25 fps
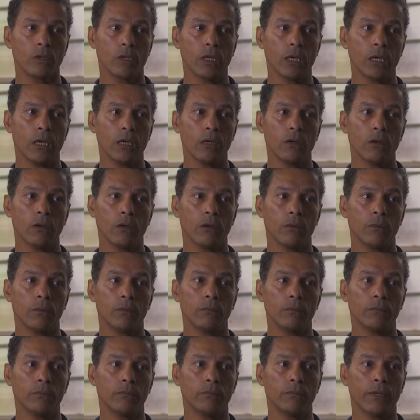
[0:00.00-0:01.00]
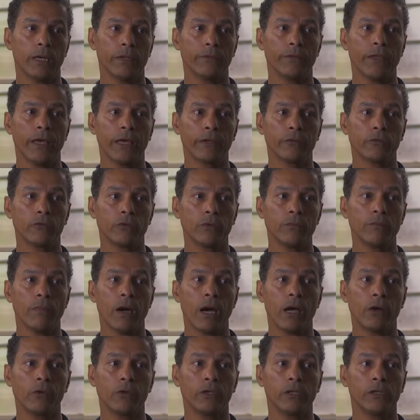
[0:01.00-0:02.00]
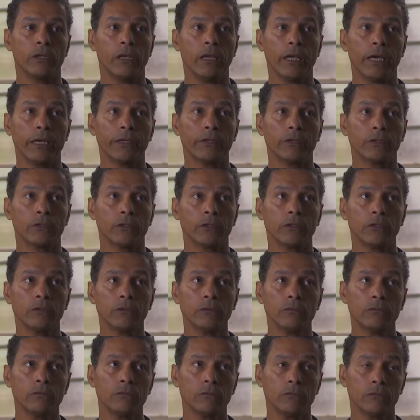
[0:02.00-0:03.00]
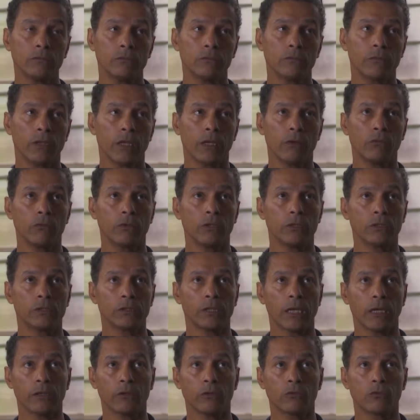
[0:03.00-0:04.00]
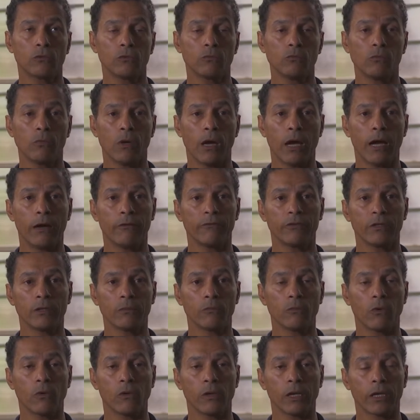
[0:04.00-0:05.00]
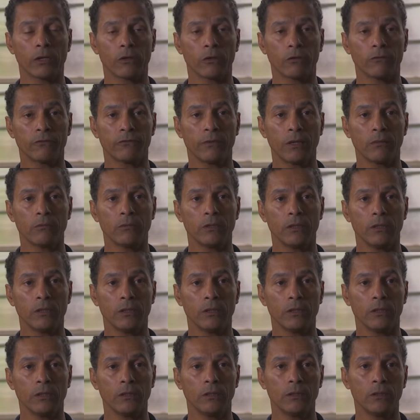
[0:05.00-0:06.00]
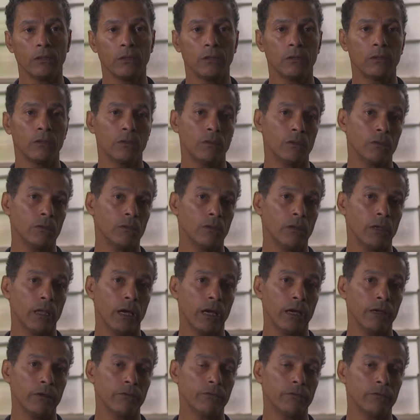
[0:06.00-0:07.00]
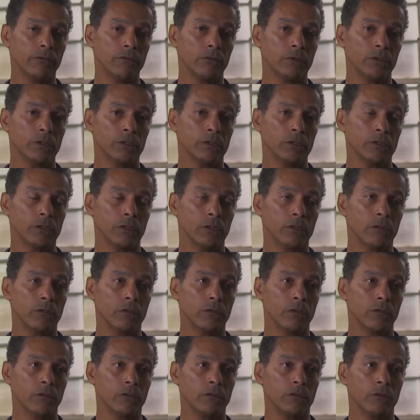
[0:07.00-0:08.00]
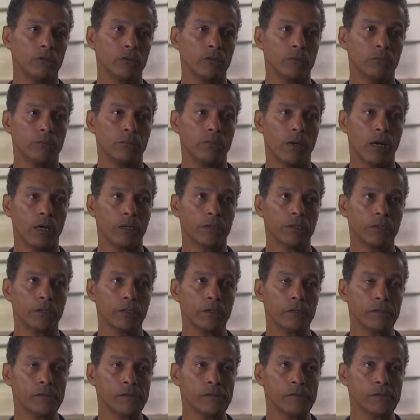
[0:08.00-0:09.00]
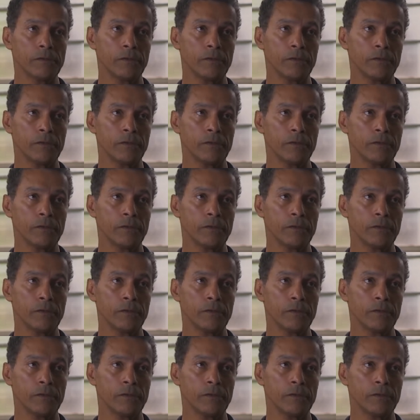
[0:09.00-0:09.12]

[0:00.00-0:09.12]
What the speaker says: My dad remarried later on. Then we started to having more like a family life with the new partner.